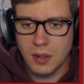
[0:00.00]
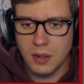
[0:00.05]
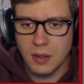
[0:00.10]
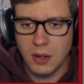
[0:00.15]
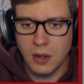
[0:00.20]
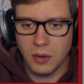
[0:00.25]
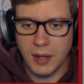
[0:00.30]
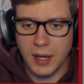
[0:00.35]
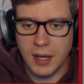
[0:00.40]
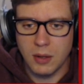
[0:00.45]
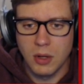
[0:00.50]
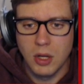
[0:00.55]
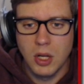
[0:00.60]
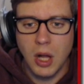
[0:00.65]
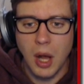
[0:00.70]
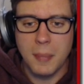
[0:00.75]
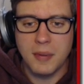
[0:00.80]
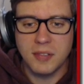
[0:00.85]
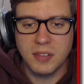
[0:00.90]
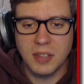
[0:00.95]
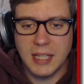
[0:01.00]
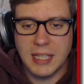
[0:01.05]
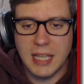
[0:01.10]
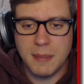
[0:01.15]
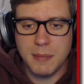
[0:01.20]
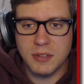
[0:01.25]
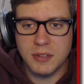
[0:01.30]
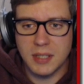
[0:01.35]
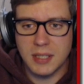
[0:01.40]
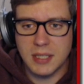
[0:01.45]
Okay, I'm just gonna keep
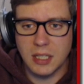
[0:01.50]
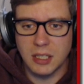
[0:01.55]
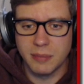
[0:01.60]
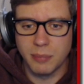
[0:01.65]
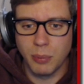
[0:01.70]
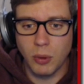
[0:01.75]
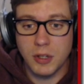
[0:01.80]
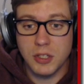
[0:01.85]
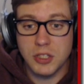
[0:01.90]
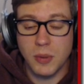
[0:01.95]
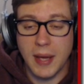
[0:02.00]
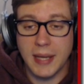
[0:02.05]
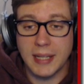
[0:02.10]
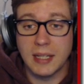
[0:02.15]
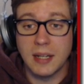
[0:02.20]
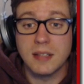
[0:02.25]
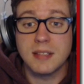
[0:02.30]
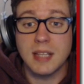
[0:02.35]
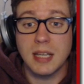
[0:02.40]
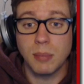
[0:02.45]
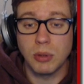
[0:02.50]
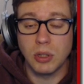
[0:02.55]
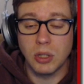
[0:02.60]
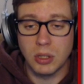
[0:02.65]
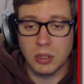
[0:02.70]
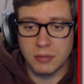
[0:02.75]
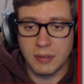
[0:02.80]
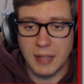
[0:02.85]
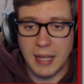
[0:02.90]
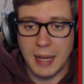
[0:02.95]
using teleport so I can disable
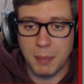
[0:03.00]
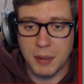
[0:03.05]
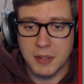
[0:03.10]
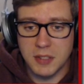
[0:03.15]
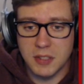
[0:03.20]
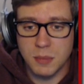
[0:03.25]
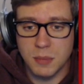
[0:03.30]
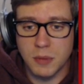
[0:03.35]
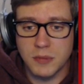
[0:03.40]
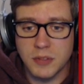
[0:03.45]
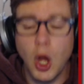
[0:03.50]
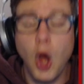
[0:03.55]
all of Lapras' moves.